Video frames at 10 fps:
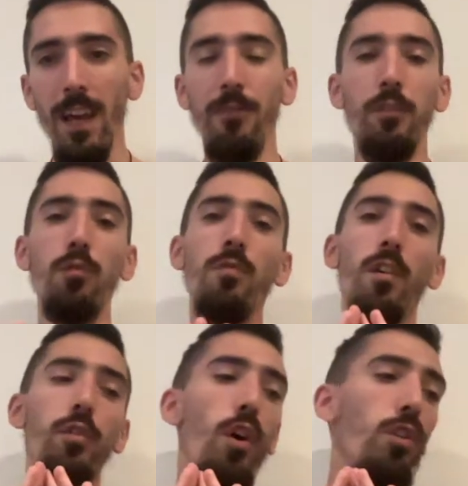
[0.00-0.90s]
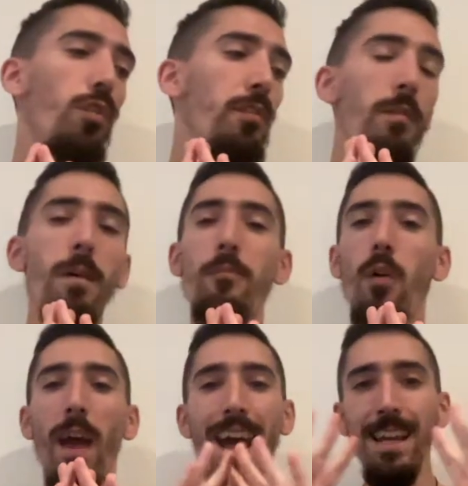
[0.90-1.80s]
If you are not going to
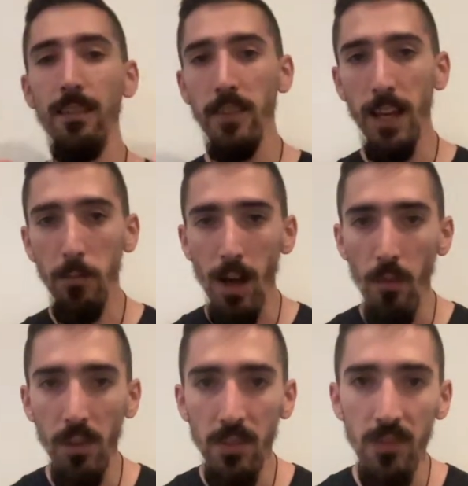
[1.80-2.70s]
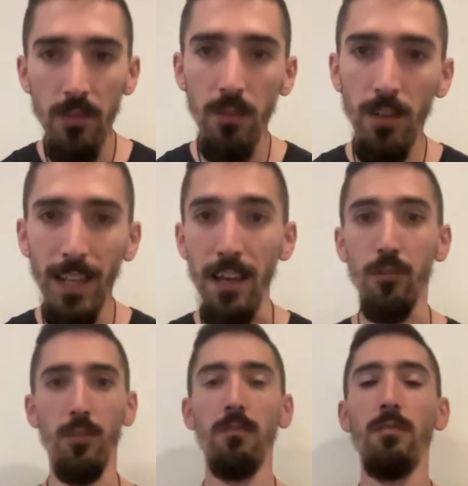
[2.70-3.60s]
remember anything about this
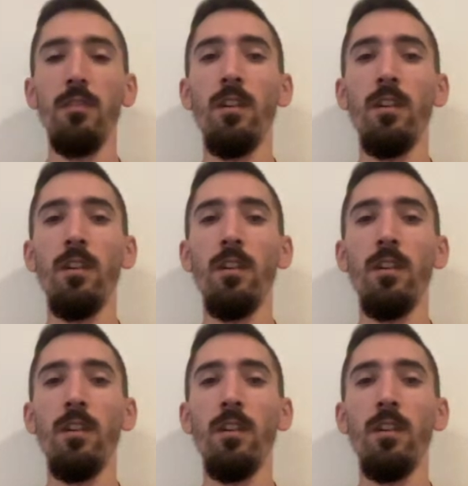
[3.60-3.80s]
lesson,